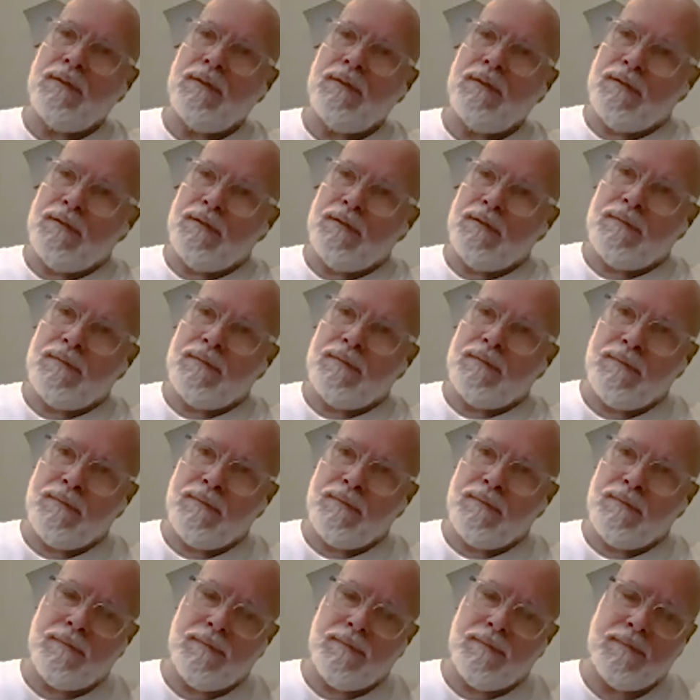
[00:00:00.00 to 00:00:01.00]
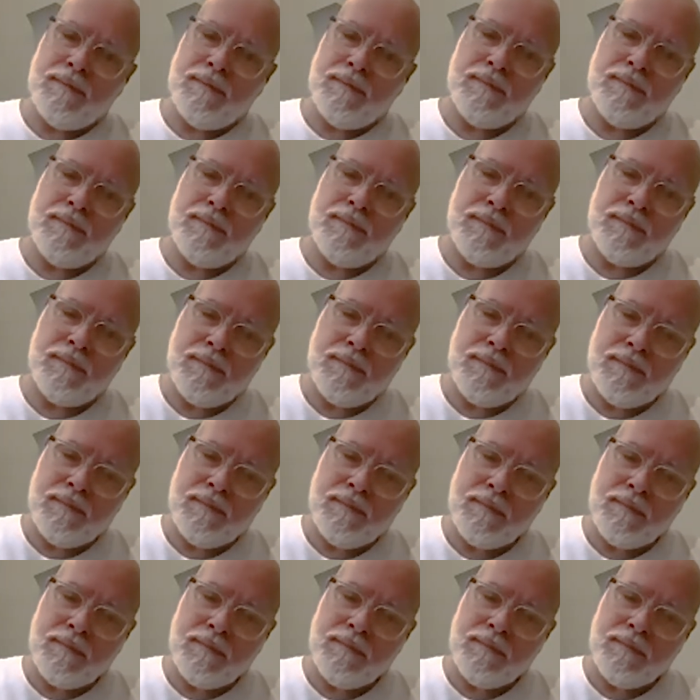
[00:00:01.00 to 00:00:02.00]

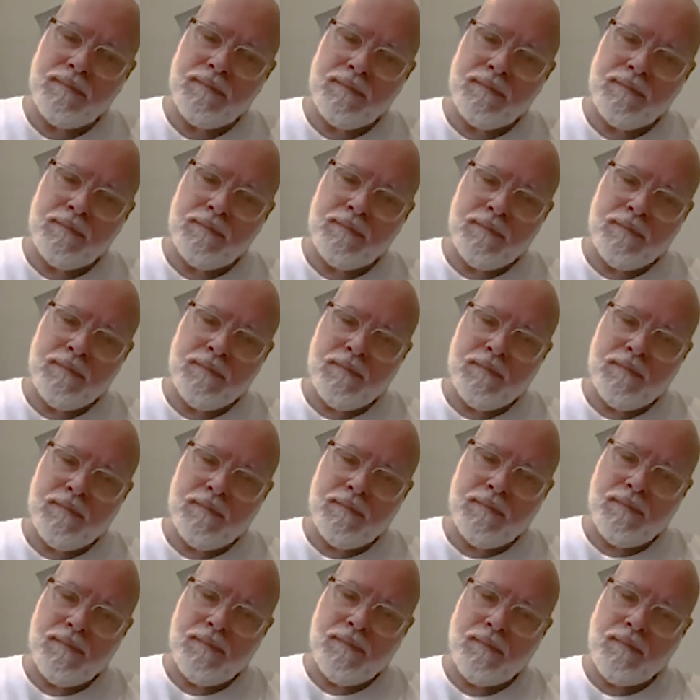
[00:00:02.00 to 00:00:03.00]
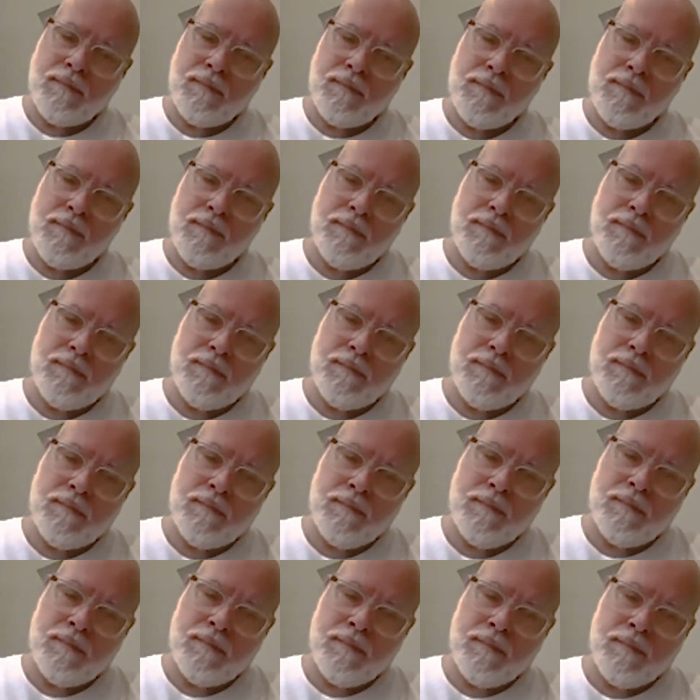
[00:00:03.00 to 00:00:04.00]

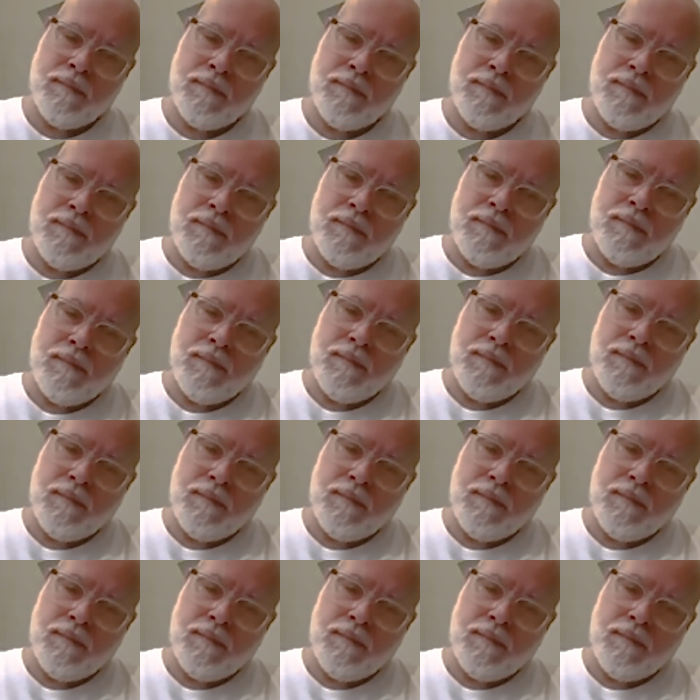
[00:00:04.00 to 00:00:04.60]
The person shown says nothing.